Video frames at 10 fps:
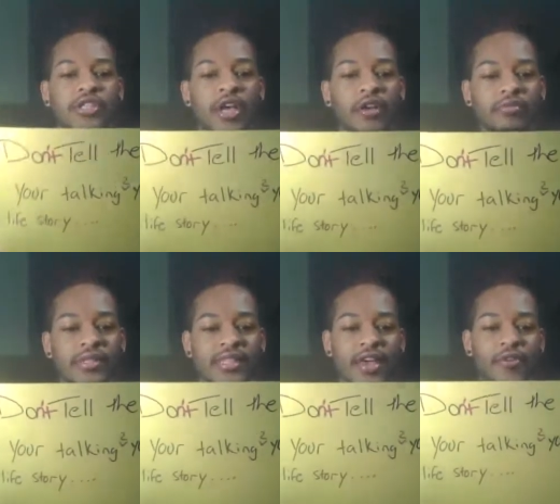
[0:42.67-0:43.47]

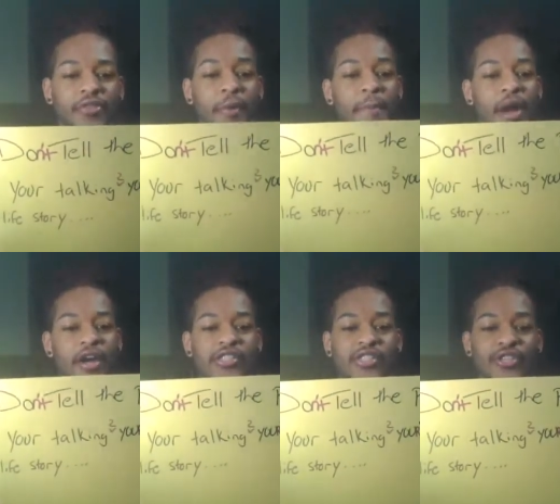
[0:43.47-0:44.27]
Don't tell the
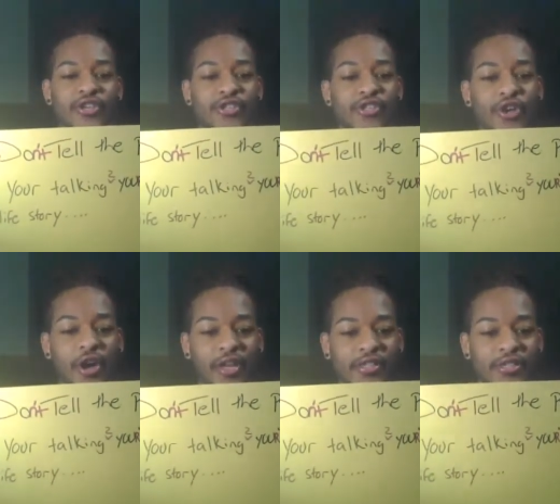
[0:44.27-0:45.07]
person you're
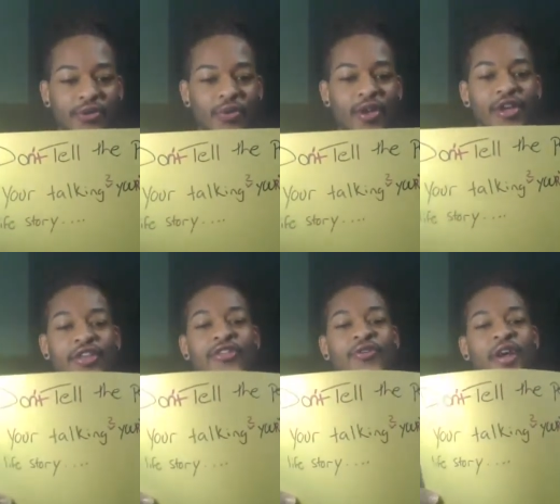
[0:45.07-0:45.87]
talking to
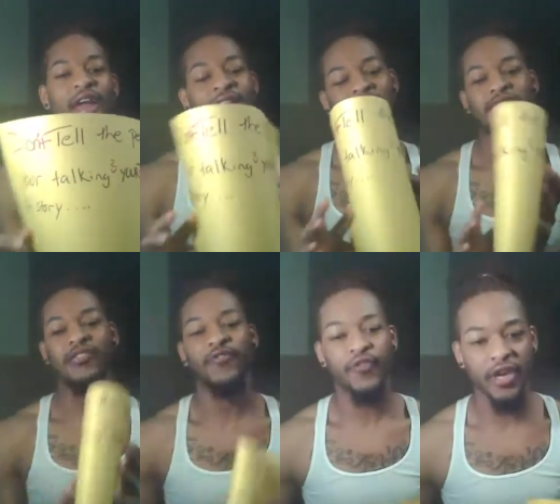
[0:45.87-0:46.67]
your
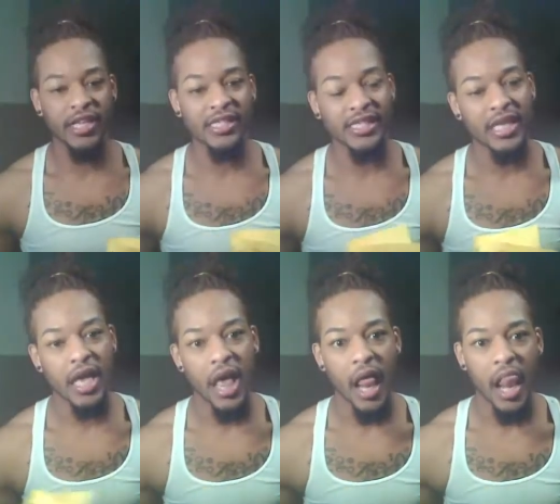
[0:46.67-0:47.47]
ex-friend's
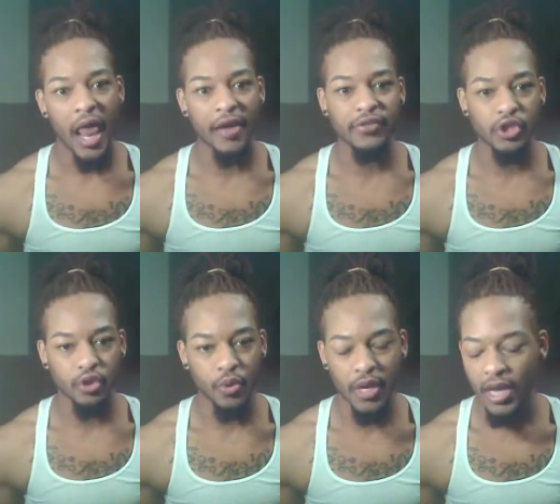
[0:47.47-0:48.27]
life
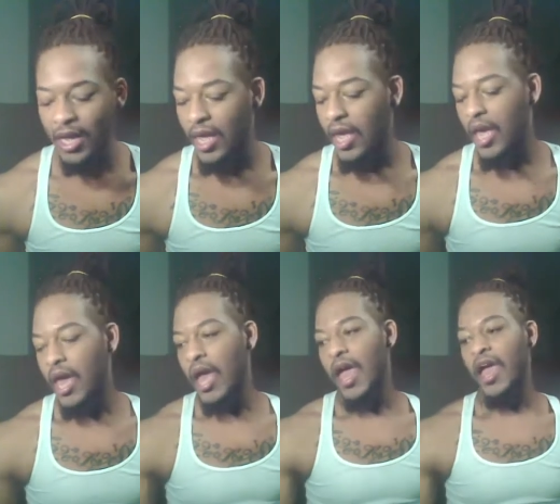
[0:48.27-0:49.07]
story.
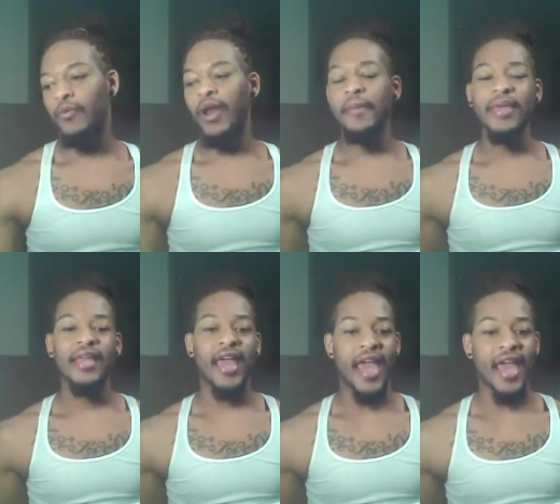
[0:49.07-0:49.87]
And when I
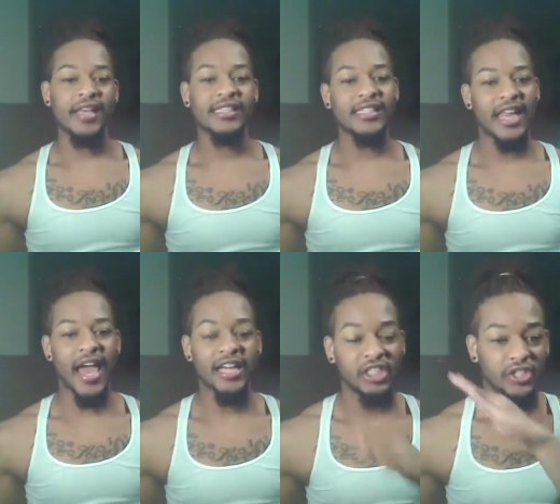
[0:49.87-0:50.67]
mean
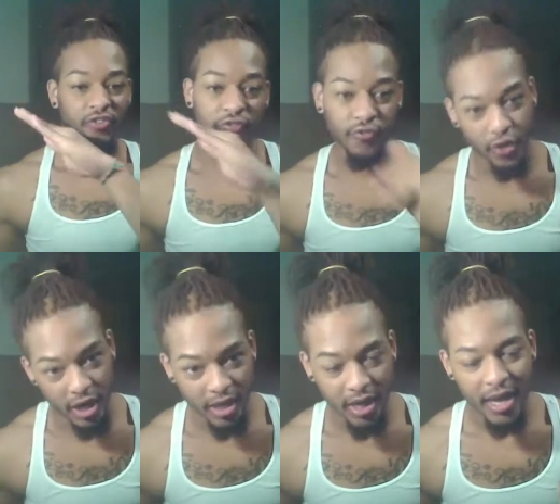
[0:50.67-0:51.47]

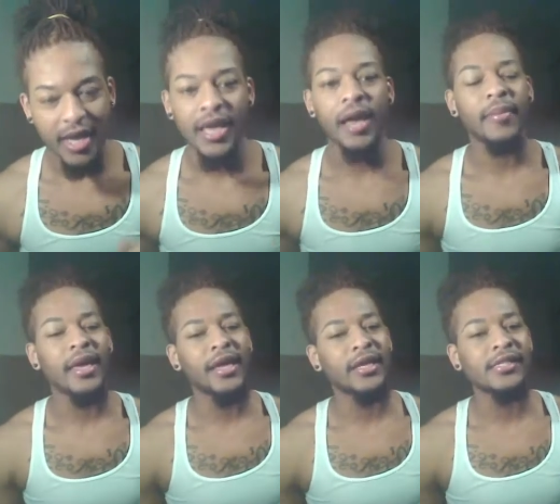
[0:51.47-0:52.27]
ex/friend, I
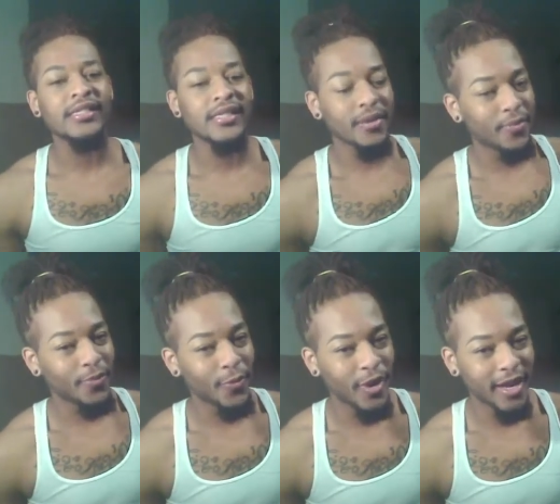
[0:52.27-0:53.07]
mean
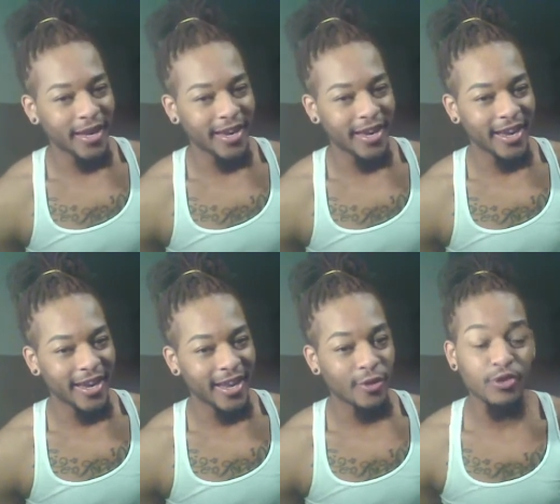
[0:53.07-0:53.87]
someone
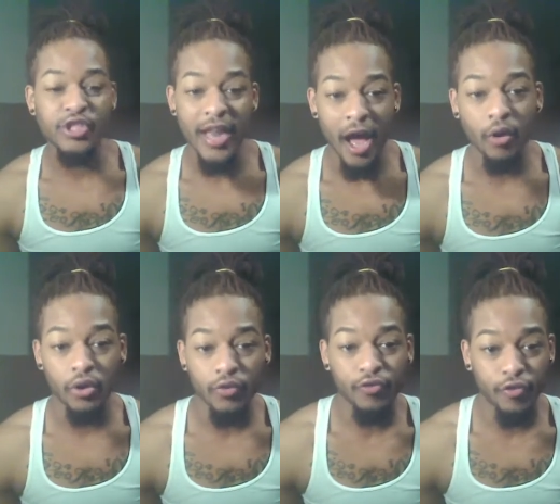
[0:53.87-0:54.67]
who's now
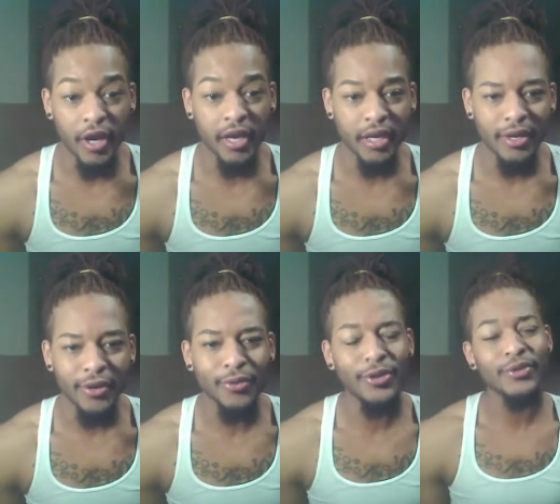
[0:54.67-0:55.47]
your friend
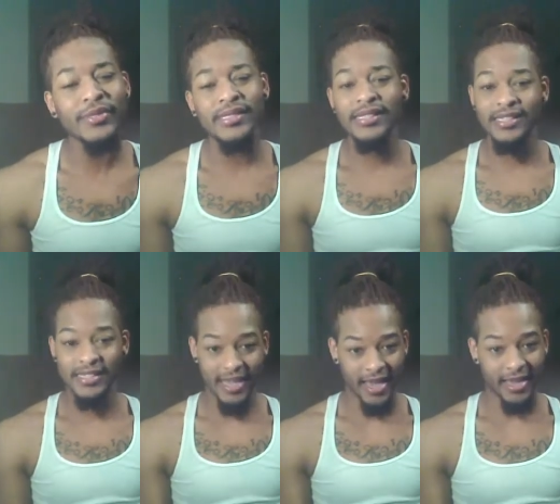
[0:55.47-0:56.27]
who you used to
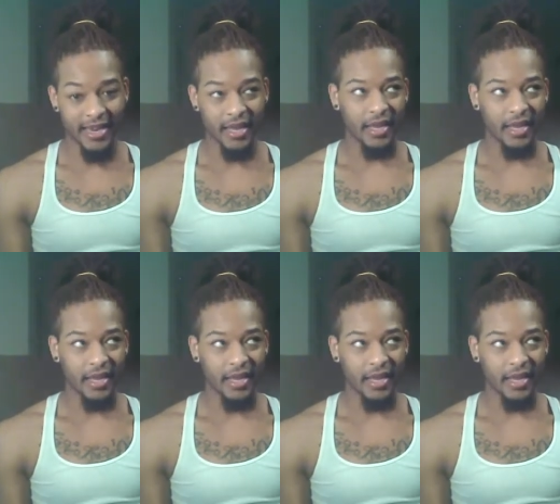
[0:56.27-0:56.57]
date.